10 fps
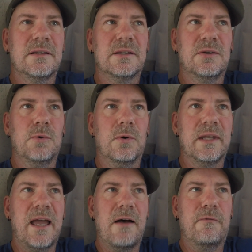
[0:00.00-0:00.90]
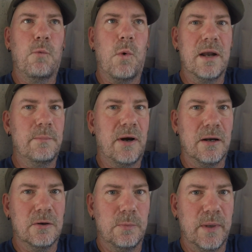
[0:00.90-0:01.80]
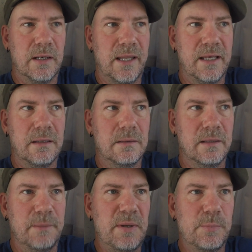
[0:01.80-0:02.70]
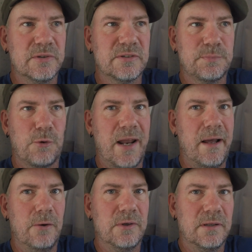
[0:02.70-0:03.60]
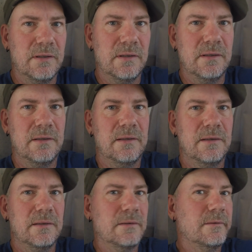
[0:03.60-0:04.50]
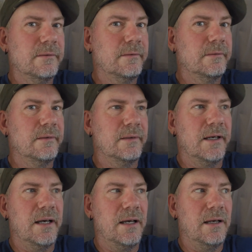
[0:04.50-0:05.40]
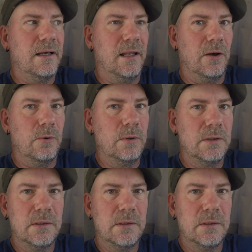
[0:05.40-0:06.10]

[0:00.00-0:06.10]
to only have one park open. Like, let people spread out. Hello?